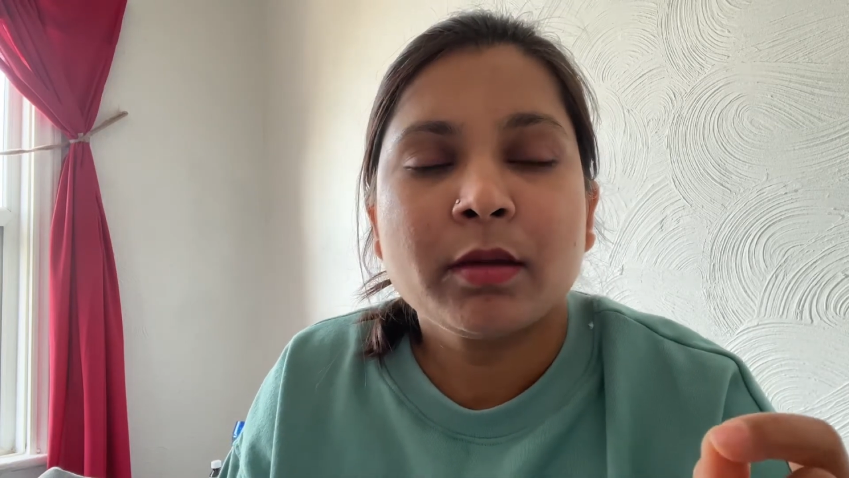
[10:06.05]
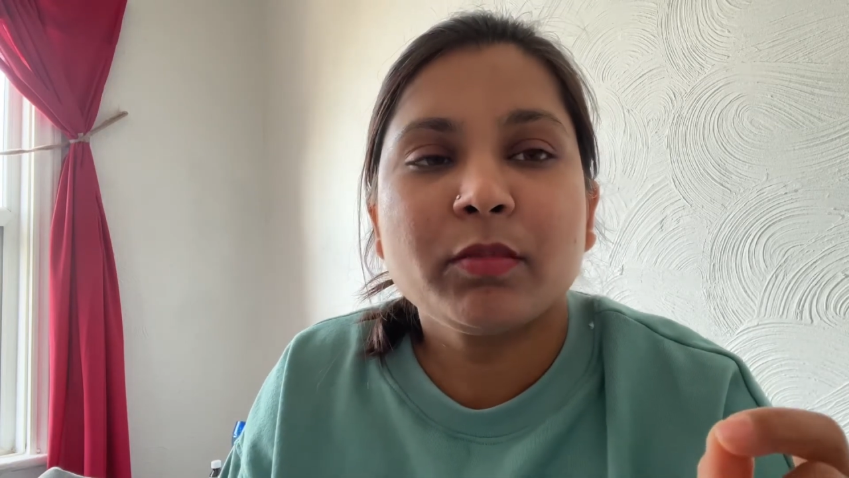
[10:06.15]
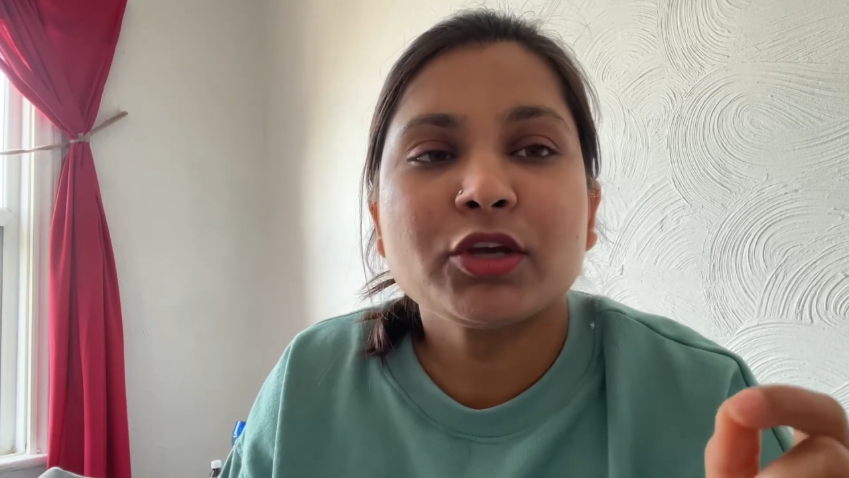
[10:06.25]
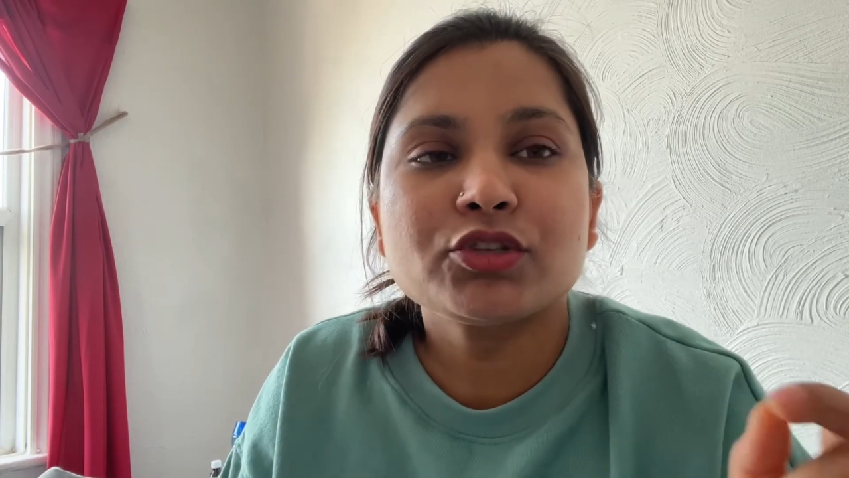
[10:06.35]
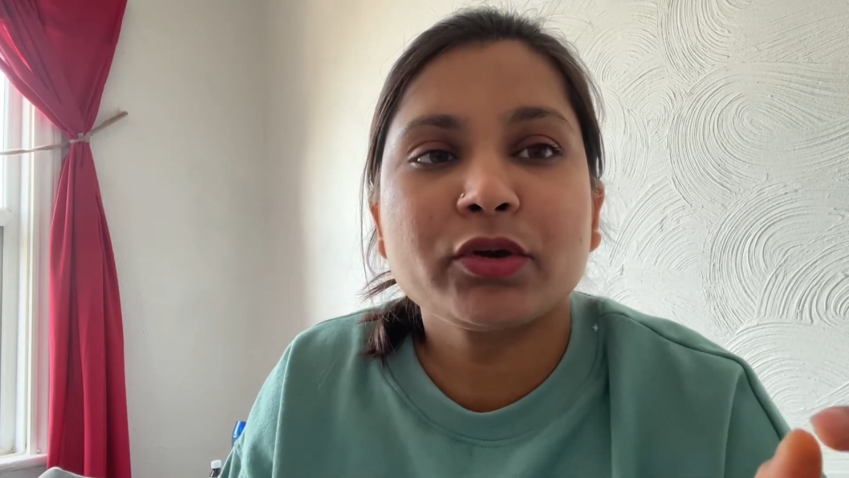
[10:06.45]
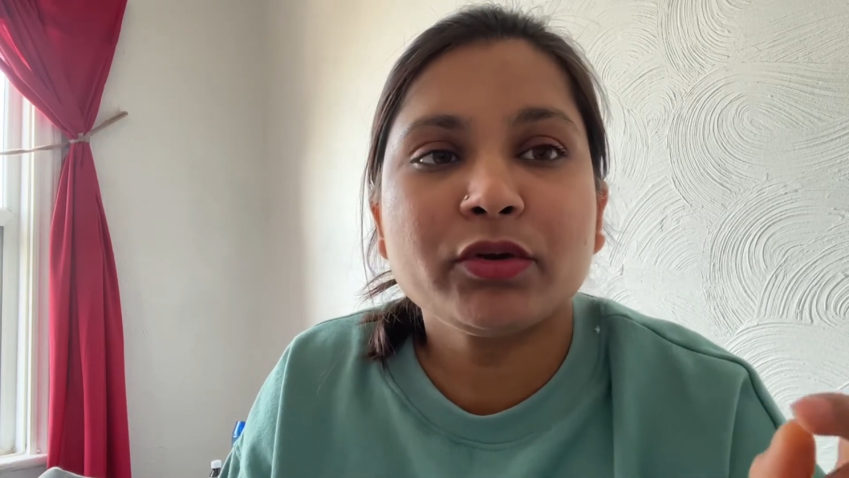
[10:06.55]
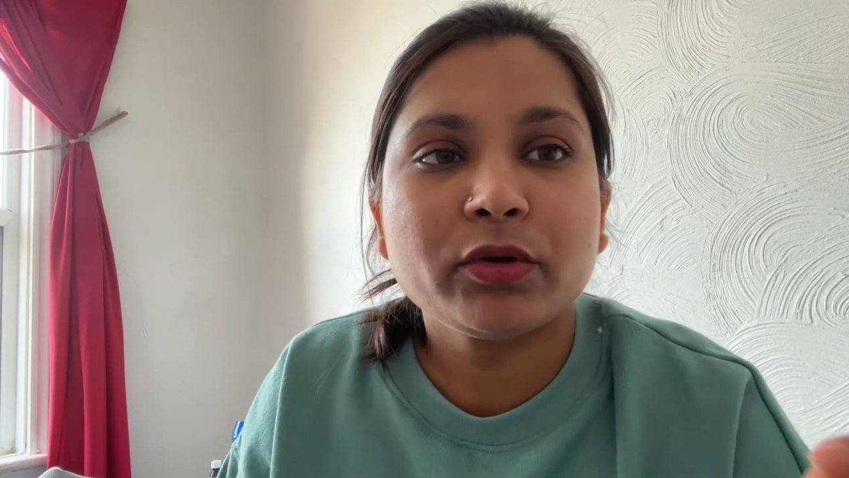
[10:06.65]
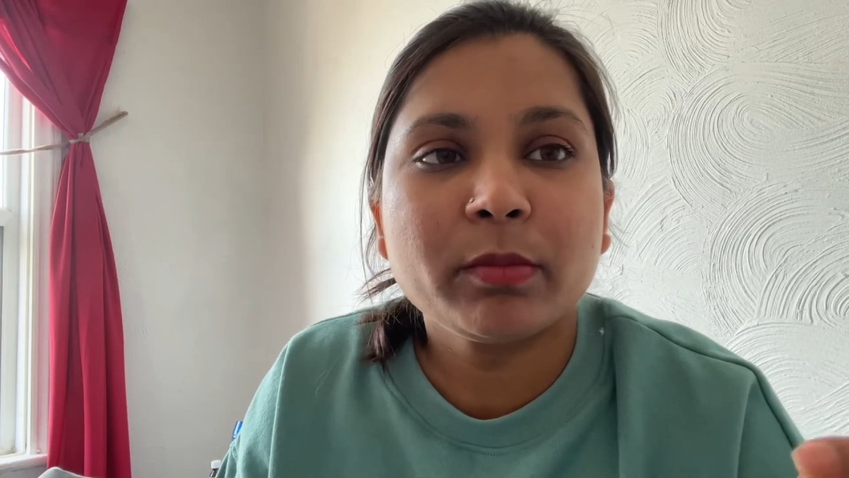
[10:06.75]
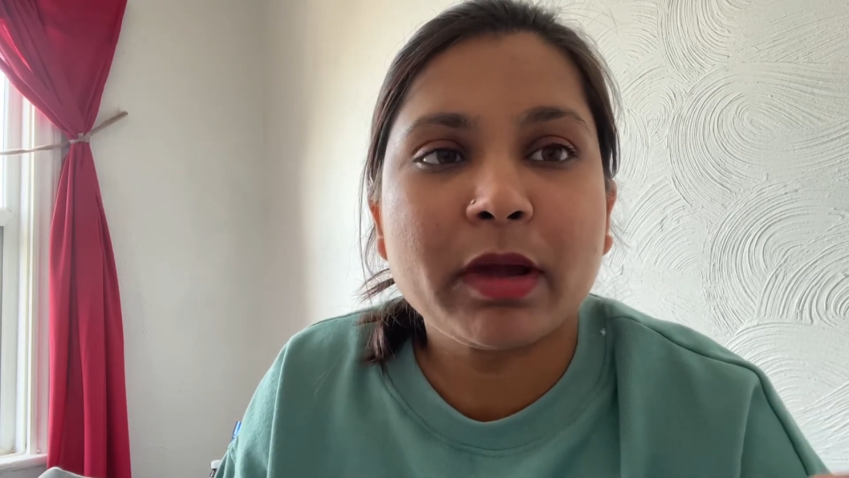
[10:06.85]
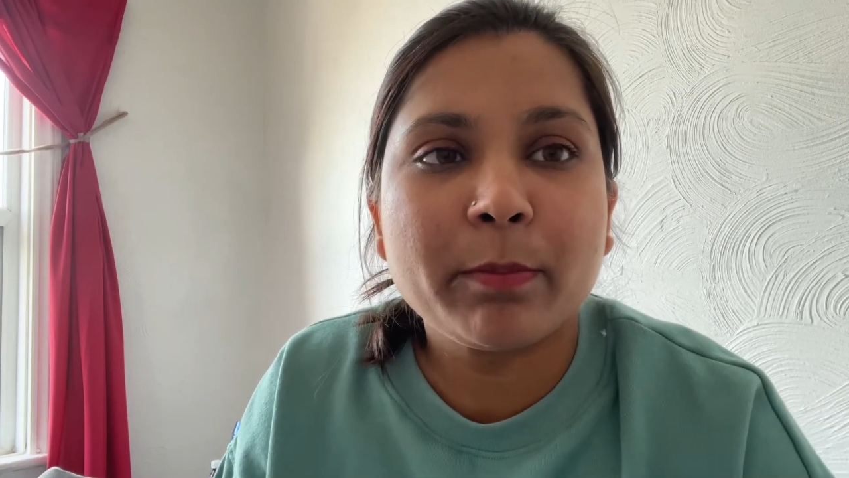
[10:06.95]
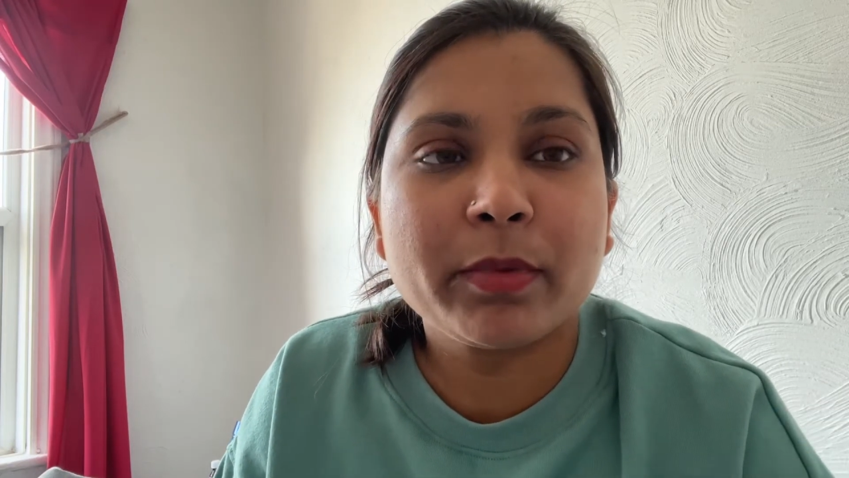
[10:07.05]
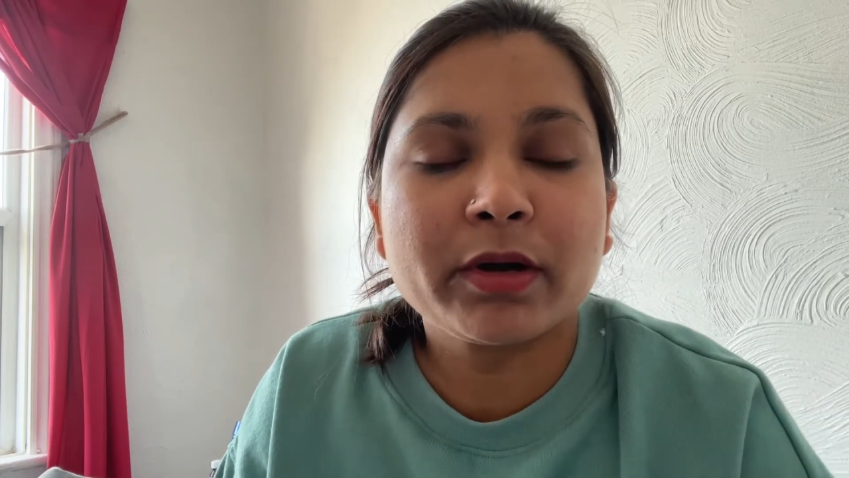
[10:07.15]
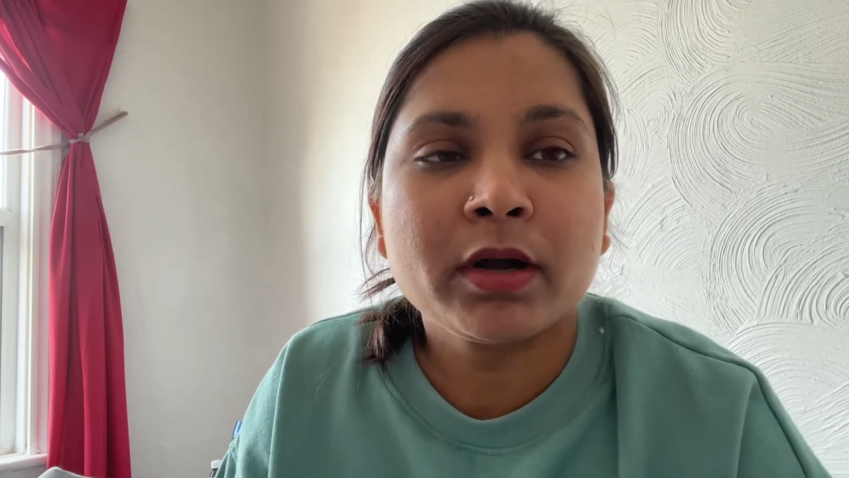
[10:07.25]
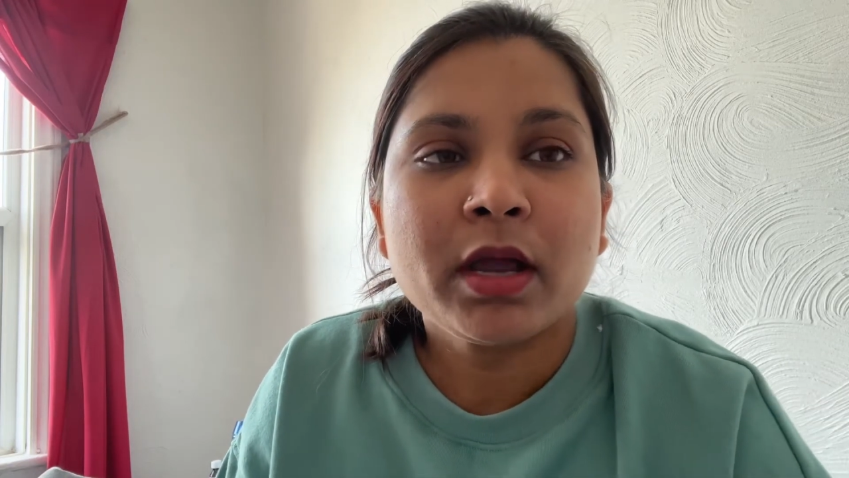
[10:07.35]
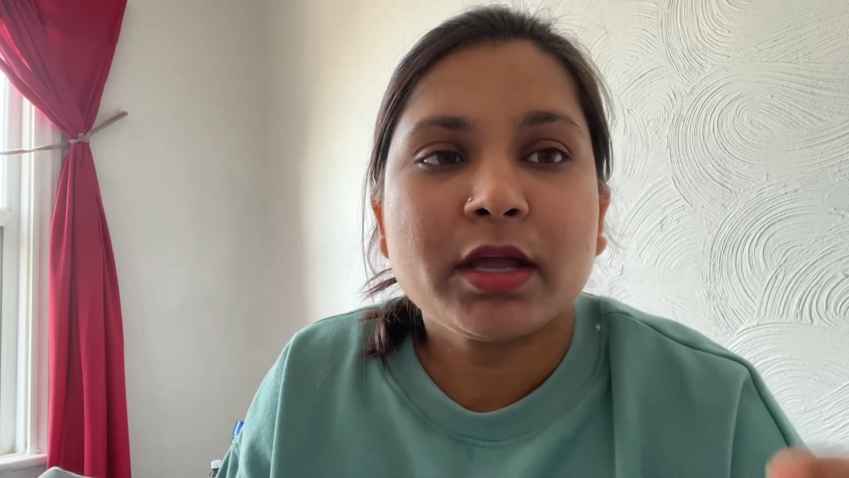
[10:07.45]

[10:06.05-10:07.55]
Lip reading: Make sure you remember,